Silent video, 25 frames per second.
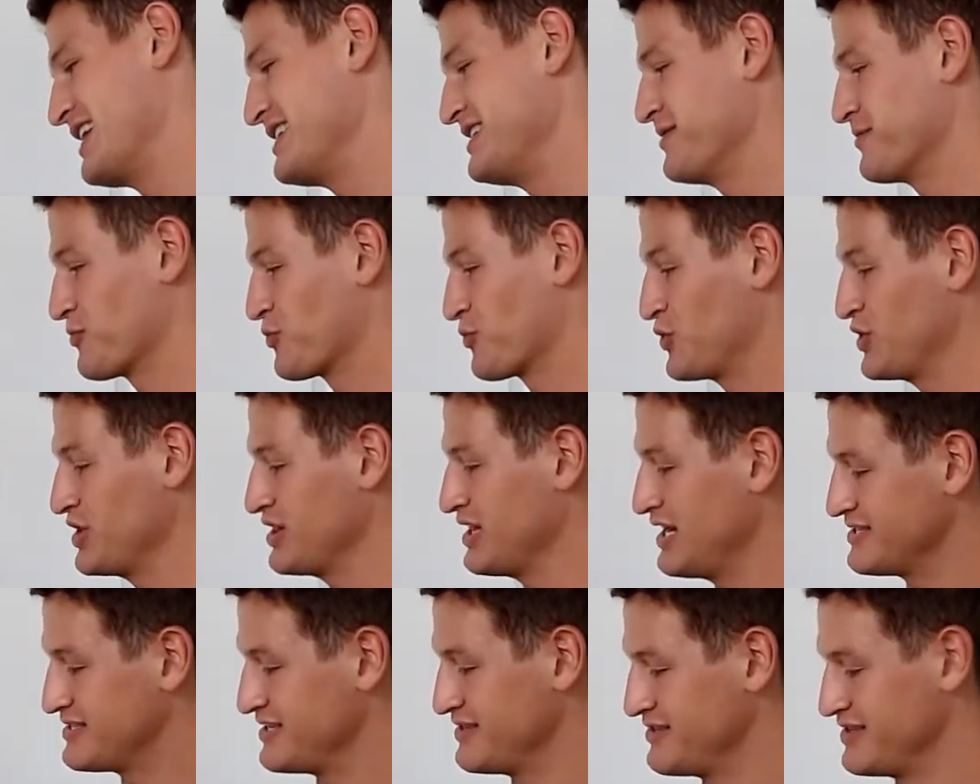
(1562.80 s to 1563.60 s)
didn't
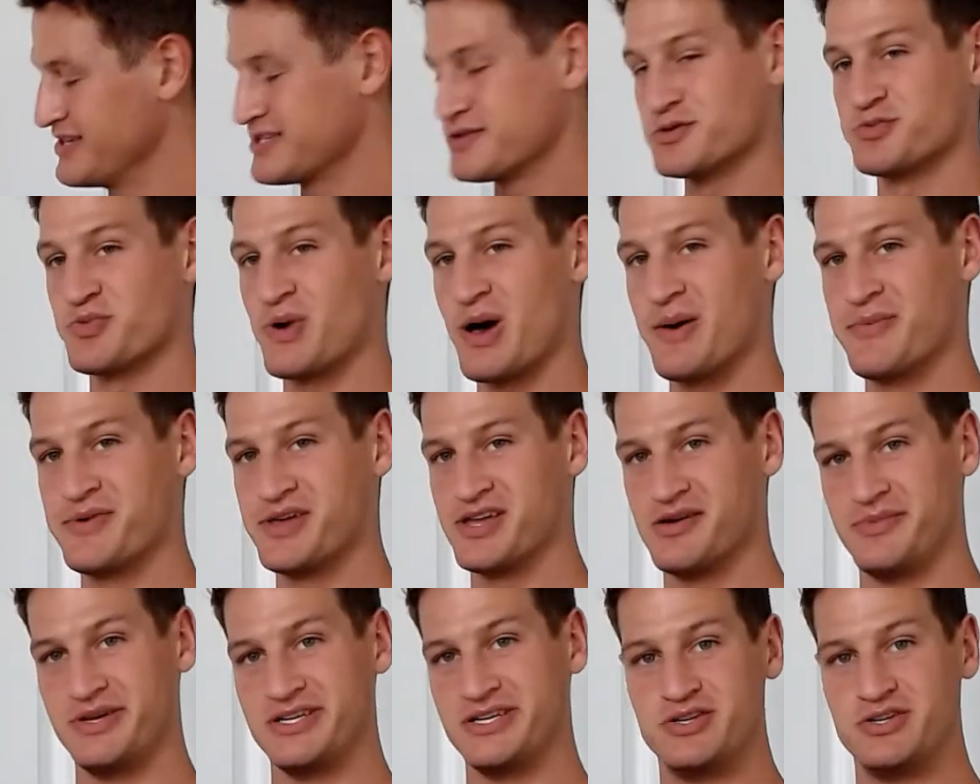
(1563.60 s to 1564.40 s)
realize that this was probably
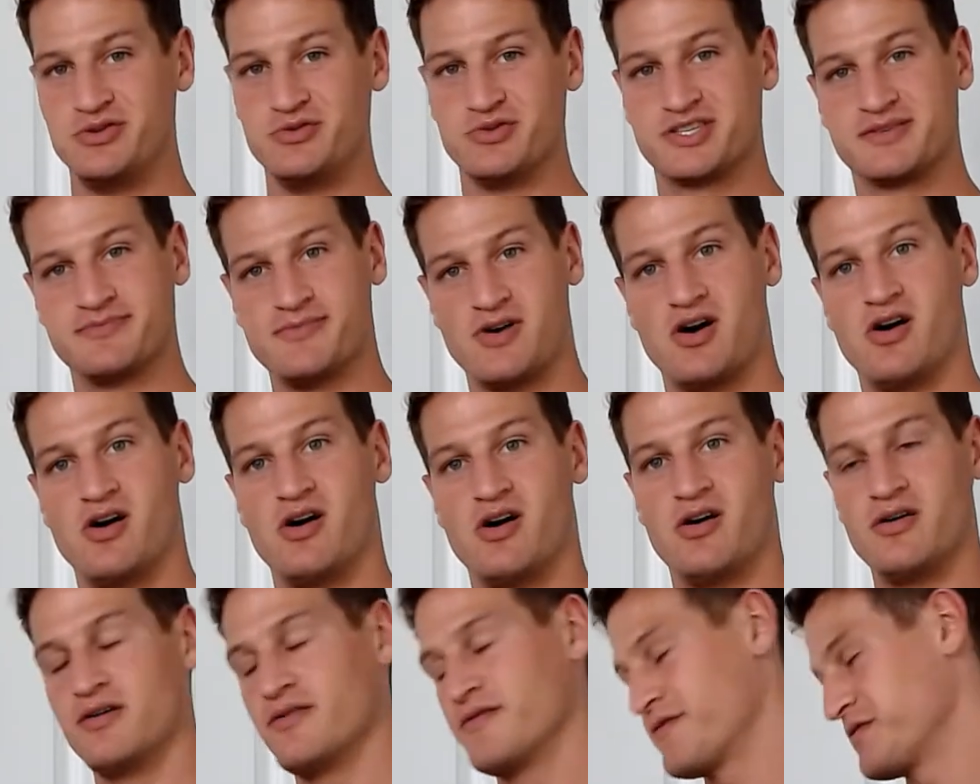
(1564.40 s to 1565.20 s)
gonna be too
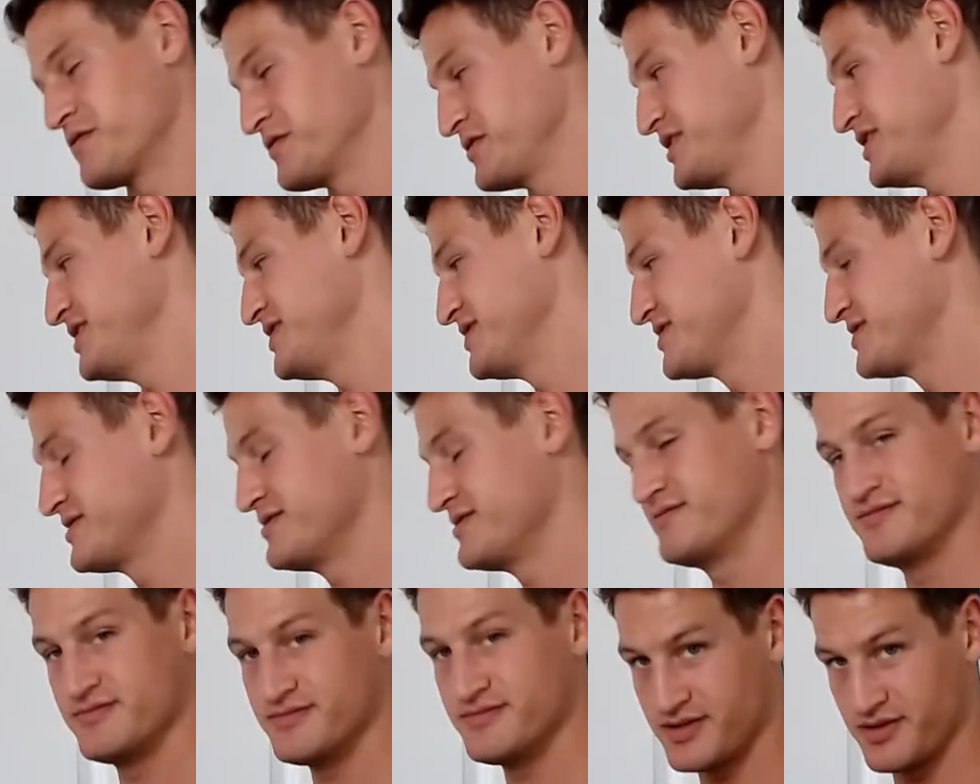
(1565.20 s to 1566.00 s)
small for the
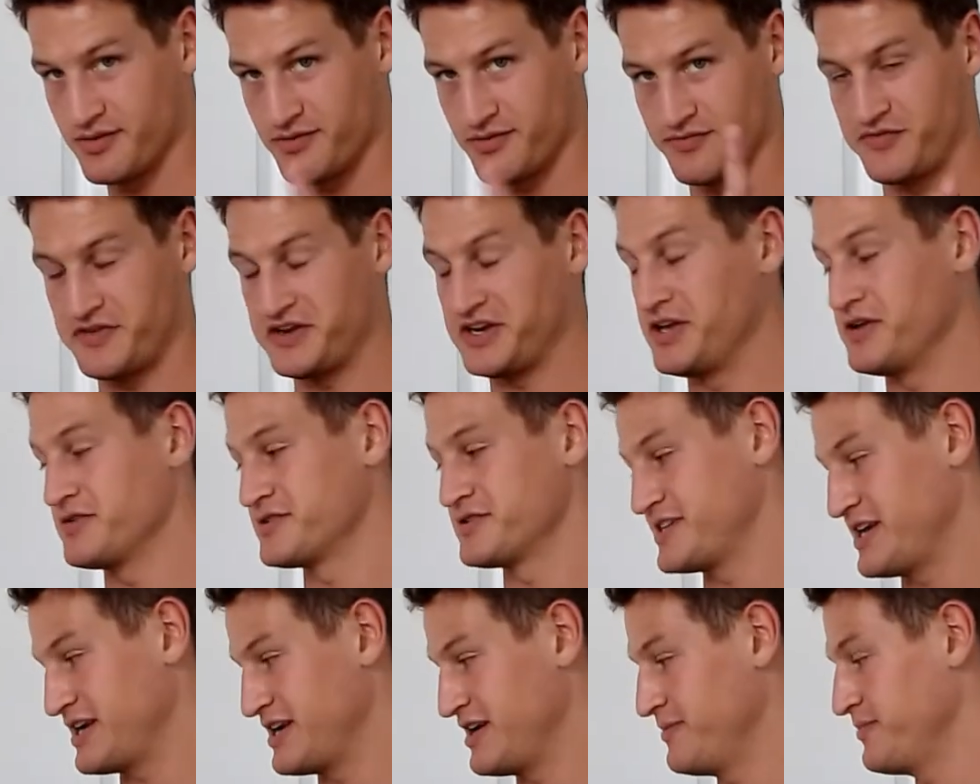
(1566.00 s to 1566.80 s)
video
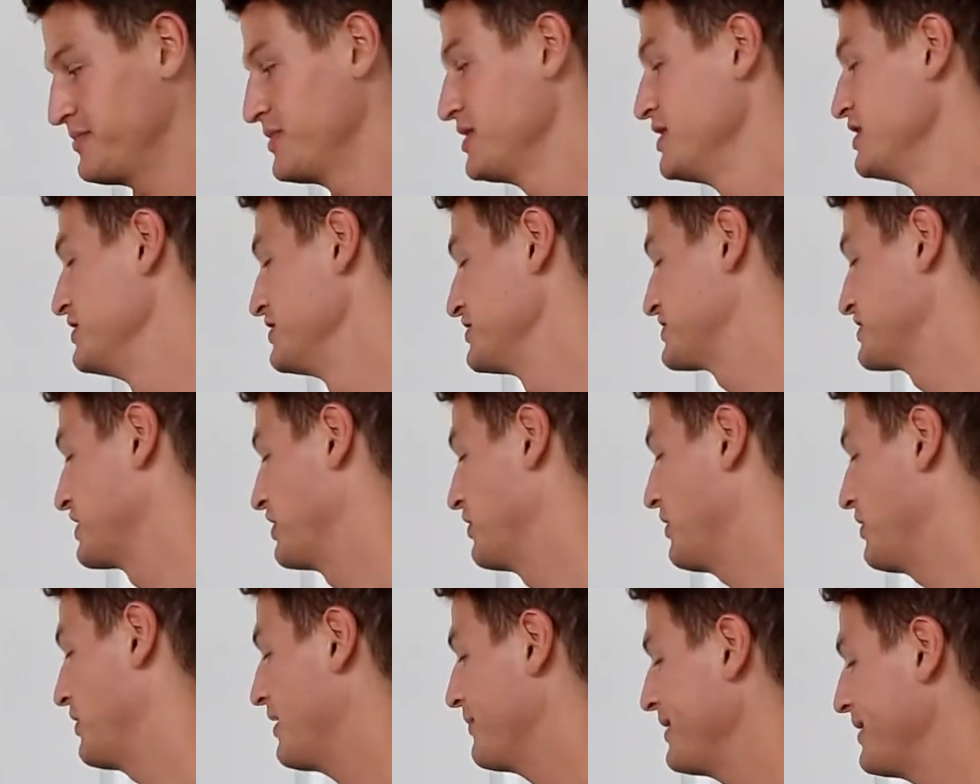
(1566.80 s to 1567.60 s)
setup,
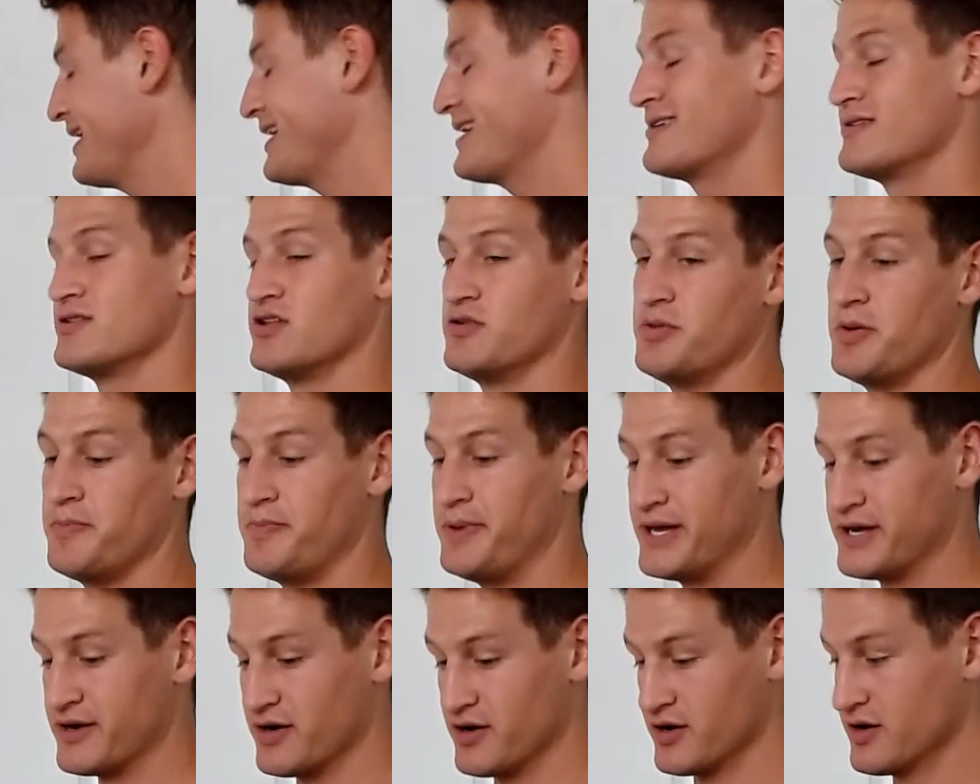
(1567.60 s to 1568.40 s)
so I'll make it a little bit
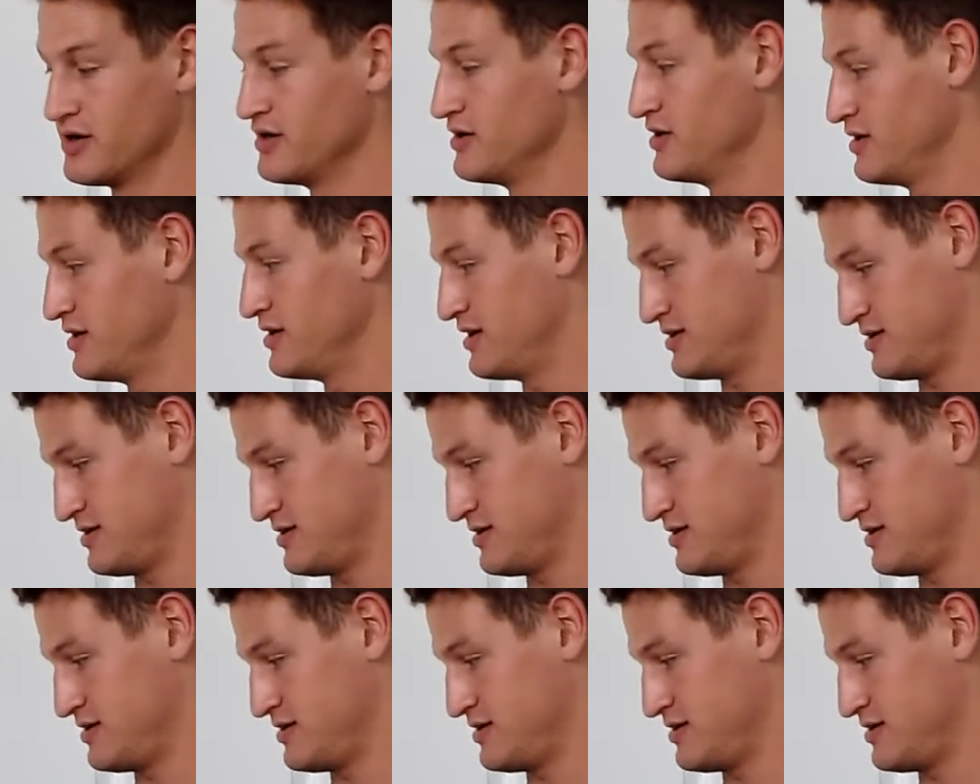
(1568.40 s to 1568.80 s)
bigger.